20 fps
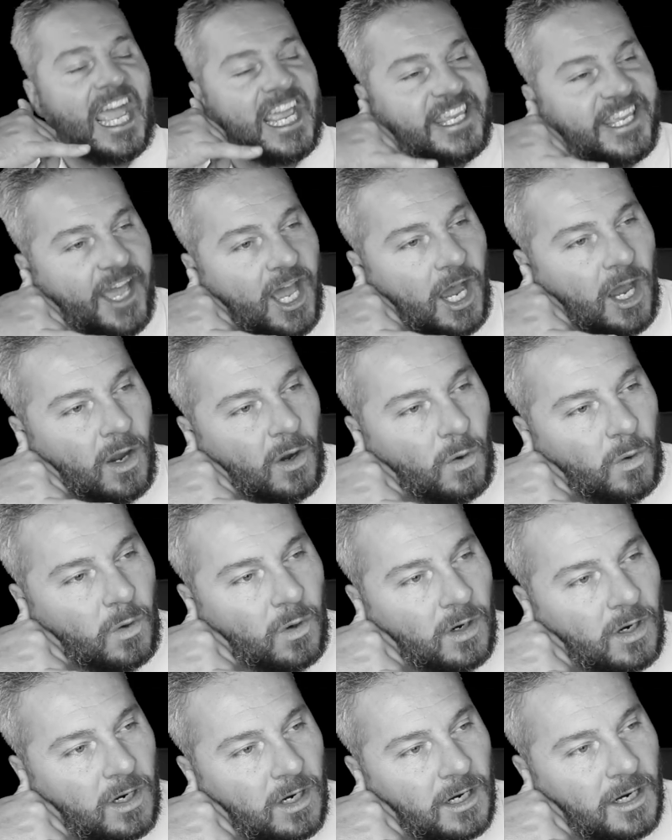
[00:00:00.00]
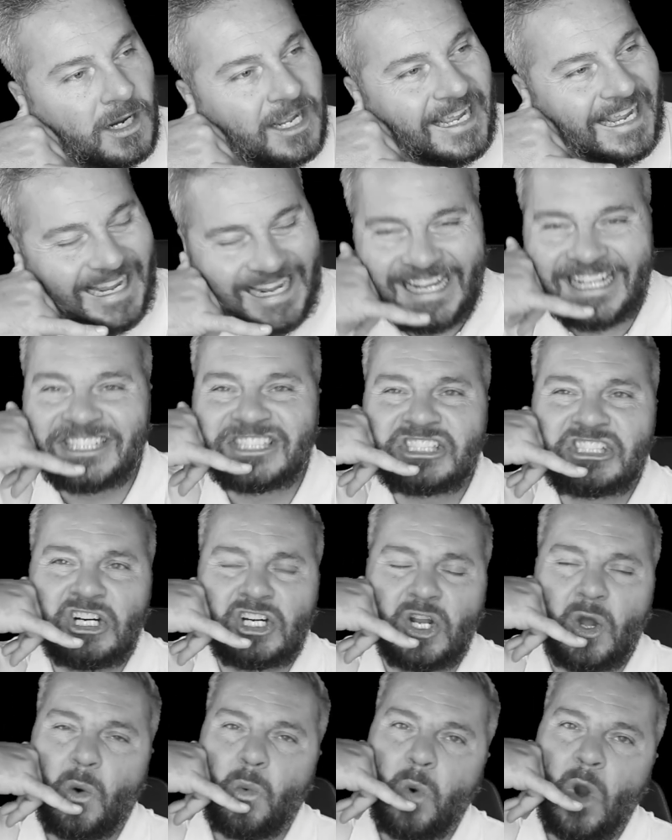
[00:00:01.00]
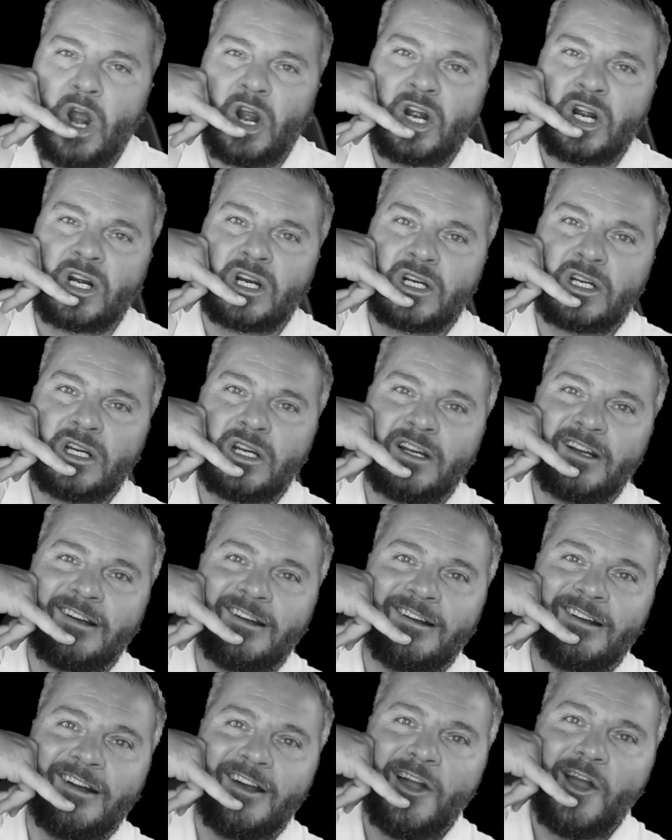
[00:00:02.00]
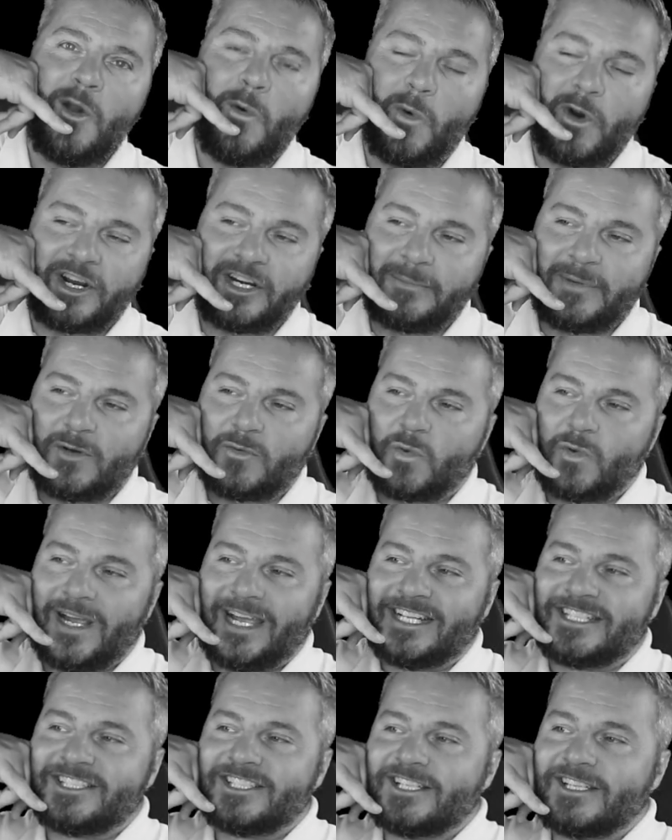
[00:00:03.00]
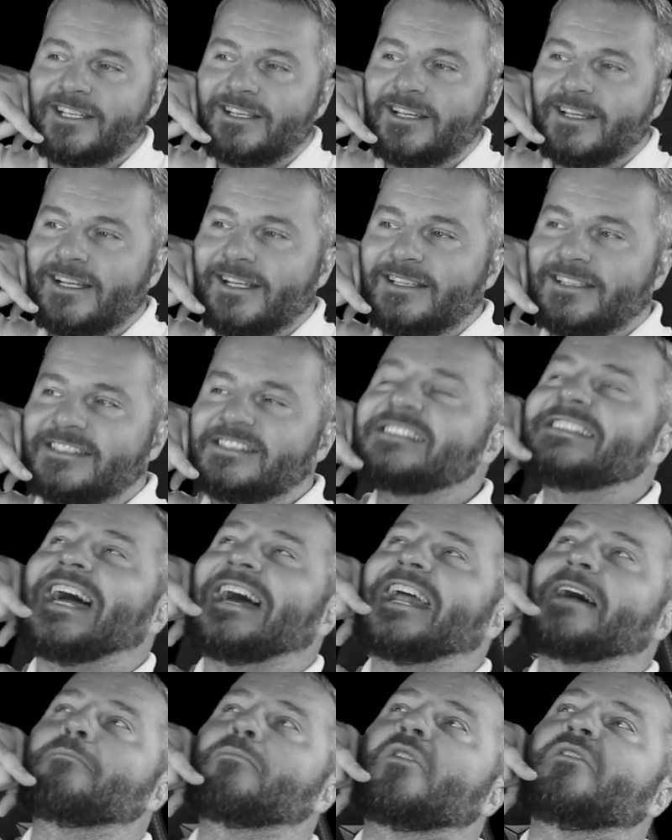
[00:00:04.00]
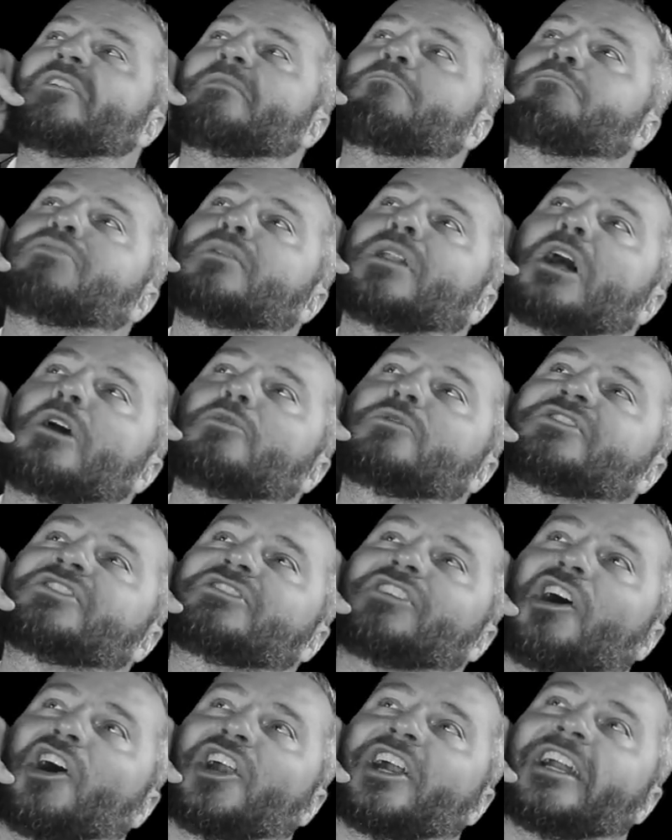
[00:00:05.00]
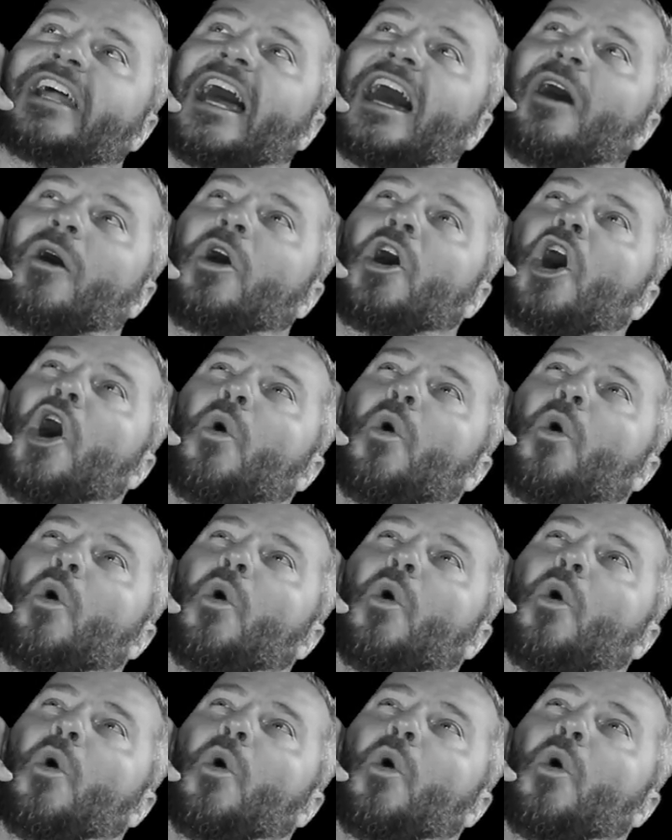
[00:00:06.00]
Hey, yo, it's gonna work. We're gonna be rich. This is how that movie Blow started out.